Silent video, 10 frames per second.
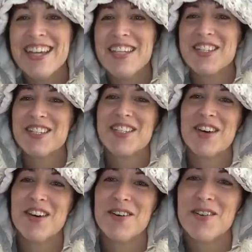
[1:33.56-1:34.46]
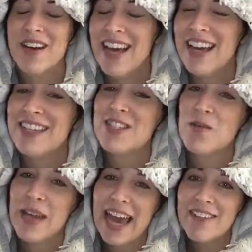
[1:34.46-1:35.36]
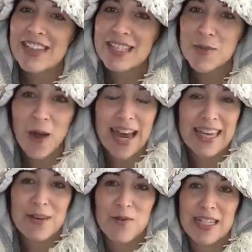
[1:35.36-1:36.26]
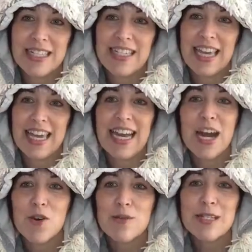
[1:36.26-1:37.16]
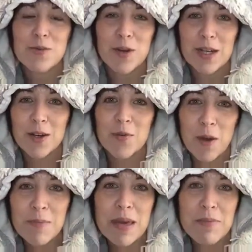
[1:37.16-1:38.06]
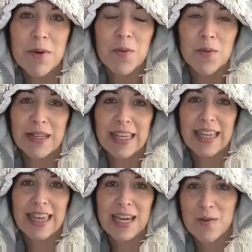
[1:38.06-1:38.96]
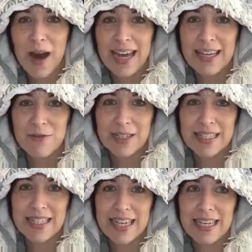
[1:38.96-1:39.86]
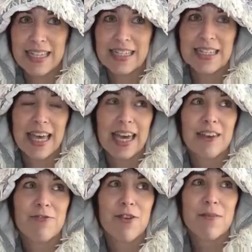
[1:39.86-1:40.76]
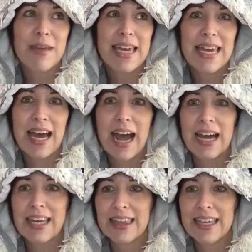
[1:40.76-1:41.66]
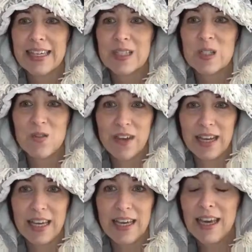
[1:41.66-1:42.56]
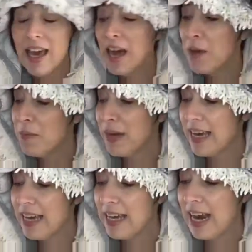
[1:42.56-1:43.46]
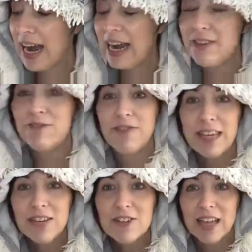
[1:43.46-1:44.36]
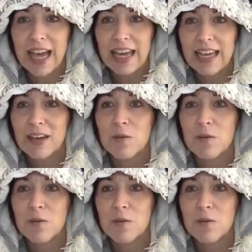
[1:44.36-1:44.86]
So we have this Wacky Wednesday, and I always wonder what people really think Wacky Wednesday is. Like, for me, I think it's funny, but I feel like